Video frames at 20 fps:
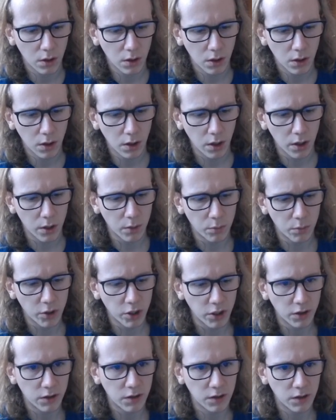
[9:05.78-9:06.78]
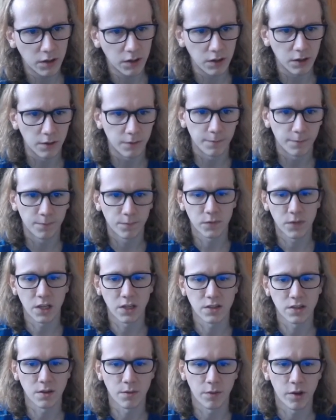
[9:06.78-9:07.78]
IBT.
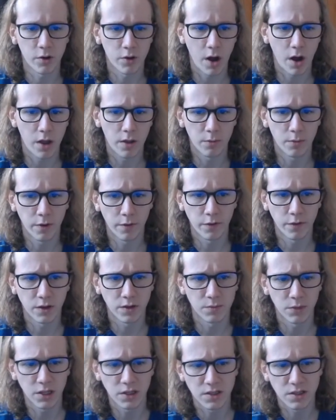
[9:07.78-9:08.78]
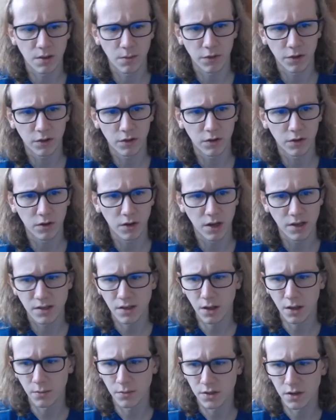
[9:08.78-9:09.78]
That's something random. If it means something to you guys,
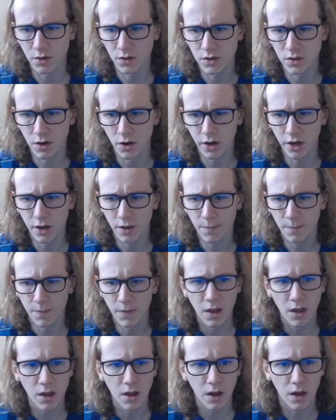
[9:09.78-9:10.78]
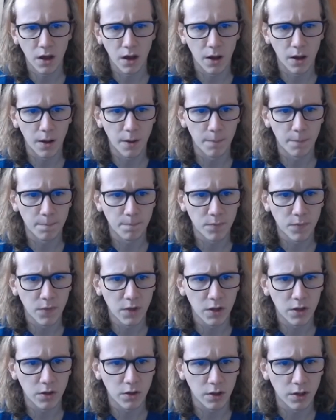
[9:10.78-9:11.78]
I'm so sorry.
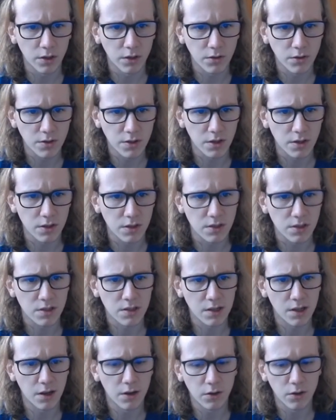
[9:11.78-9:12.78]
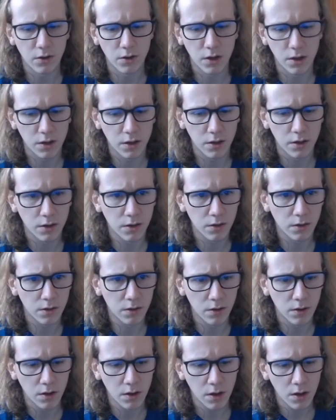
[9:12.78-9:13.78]
You can use a
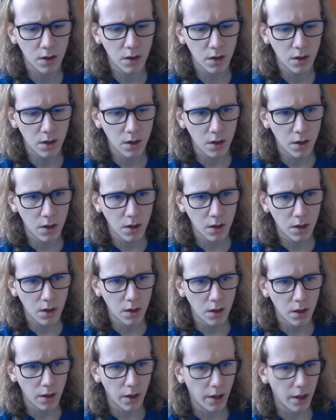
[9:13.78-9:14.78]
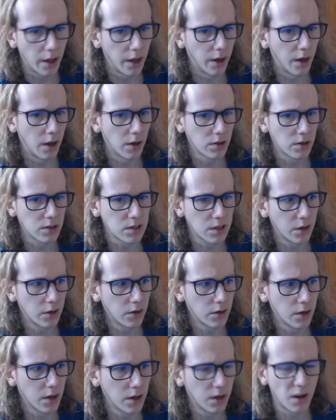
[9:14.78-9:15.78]
slogan, and our
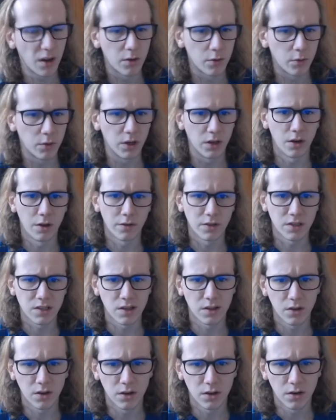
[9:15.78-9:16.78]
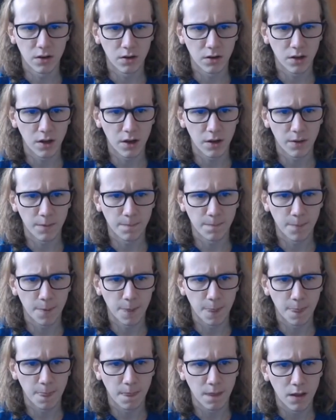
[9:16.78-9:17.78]
slogan, oh, we don't have a slogan, okay.
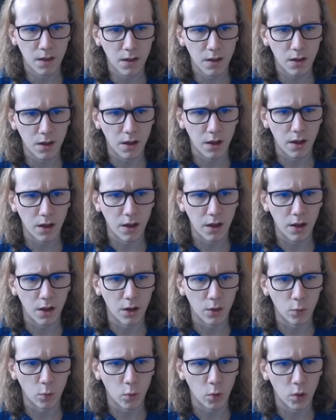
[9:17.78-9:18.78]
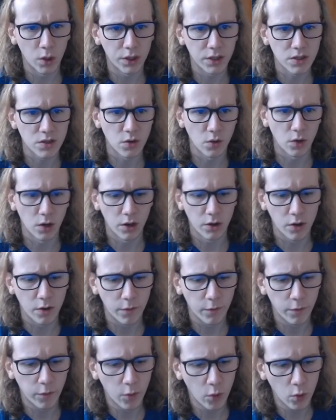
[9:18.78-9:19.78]
And what is your logo
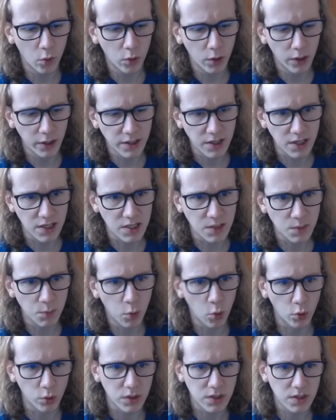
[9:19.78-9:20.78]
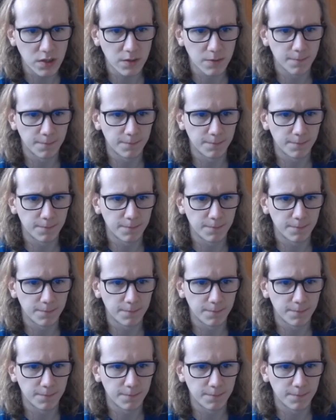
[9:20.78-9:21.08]
for? Let's say sports.